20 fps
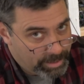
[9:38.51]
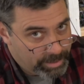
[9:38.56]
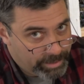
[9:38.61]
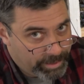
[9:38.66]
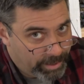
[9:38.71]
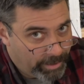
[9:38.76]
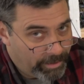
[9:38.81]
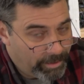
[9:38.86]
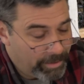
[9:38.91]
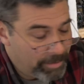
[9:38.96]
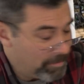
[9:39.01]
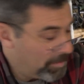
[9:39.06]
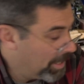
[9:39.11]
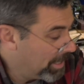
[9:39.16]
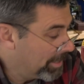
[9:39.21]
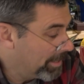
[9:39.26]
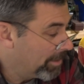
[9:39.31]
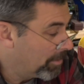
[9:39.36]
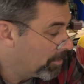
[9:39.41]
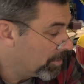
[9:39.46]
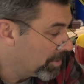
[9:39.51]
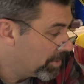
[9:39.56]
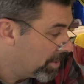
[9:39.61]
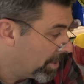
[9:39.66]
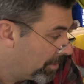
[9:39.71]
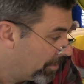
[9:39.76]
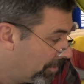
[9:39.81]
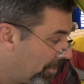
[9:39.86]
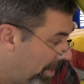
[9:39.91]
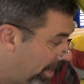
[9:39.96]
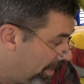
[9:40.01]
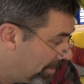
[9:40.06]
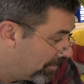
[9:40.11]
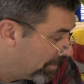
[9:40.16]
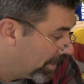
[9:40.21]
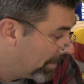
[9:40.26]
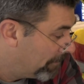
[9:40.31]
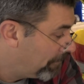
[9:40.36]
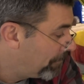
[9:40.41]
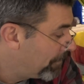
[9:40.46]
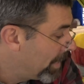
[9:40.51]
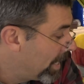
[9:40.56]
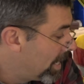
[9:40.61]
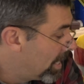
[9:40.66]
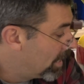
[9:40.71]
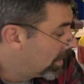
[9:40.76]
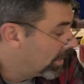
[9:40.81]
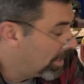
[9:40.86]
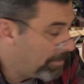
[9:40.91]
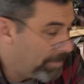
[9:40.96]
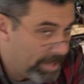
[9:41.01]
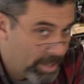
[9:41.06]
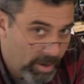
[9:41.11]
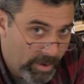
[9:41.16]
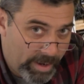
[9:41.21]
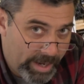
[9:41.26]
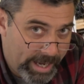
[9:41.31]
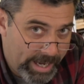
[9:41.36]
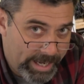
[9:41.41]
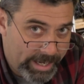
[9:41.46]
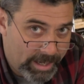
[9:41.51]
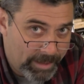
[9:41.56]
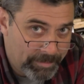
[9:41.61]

necessarily mean that it was done right, but let me go ahead.